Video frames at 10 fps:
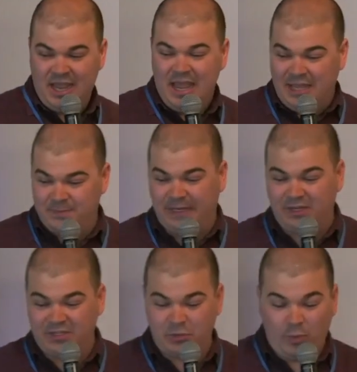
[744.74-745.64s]
is
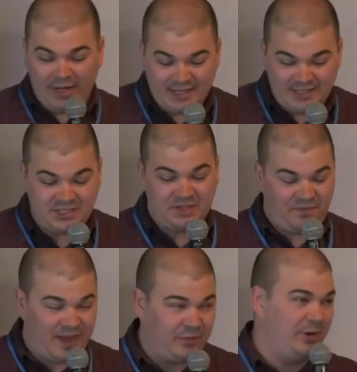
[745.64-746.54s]
because when he says the
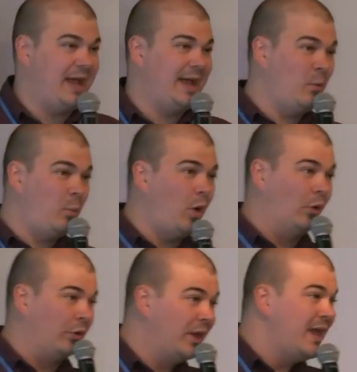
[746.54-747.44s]
Father and I are
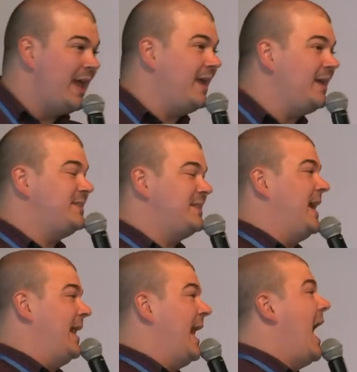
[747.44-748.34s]
one, he is
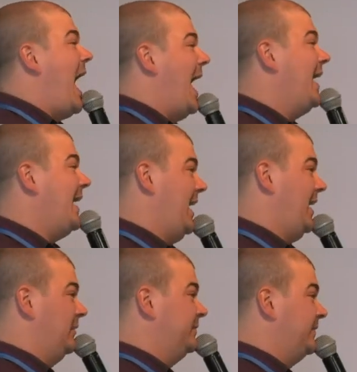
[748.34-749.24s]
saying, I
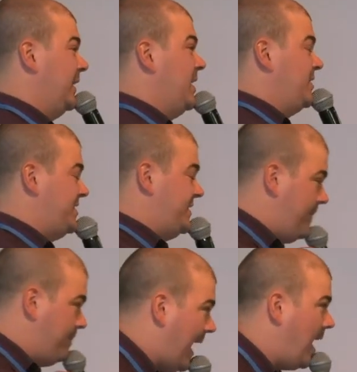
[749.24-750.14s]
have the
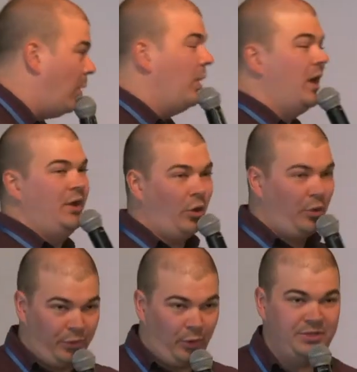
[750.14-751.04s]
same power and
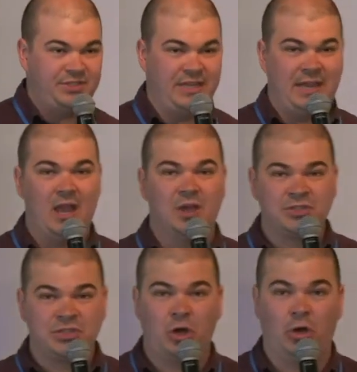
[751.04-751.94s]
authority
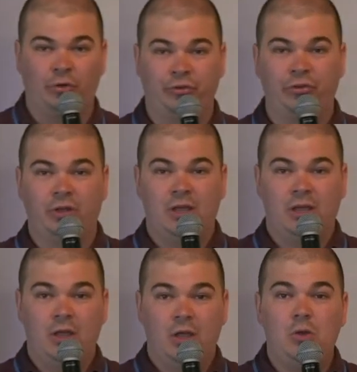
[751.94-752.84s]
as God
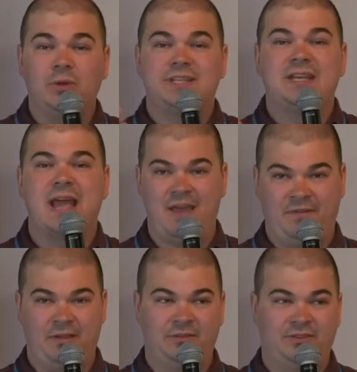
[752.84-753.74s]
who is in
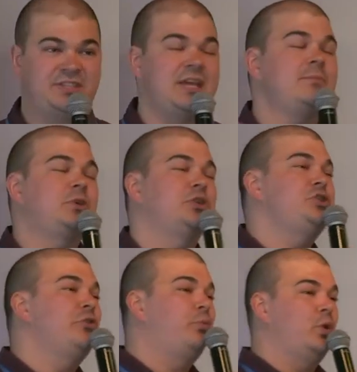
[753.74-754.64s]
heaven. The same God
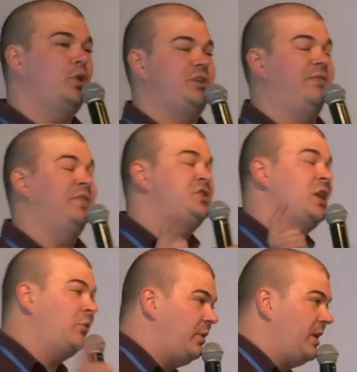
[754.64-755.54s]
you've worshipped for
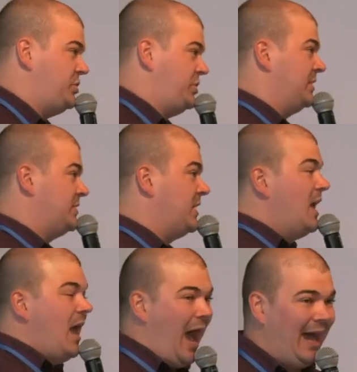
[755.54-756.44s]
generations,
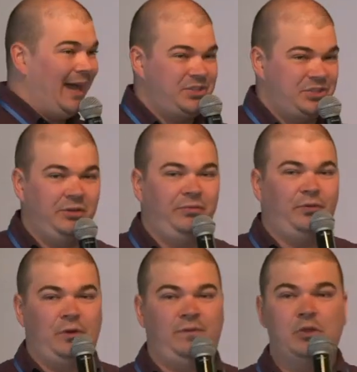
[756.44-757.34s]
I stood in
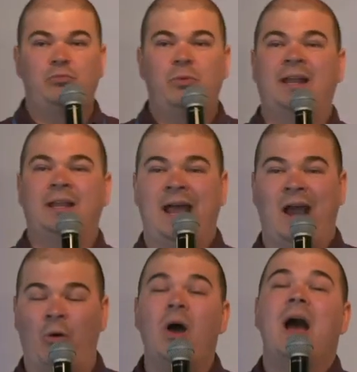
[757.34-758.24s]
front of you right
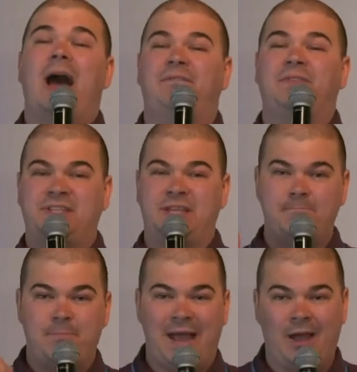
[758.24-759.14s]
now, have the
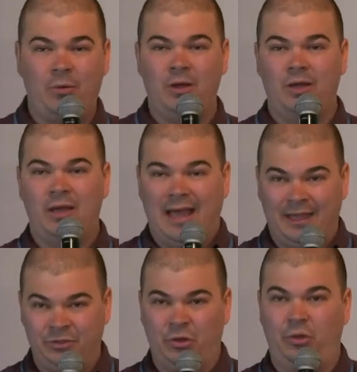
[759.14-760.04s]
same power
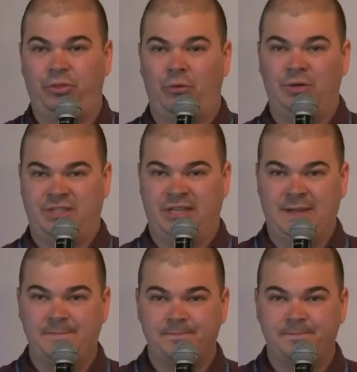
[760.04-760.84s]
and authority.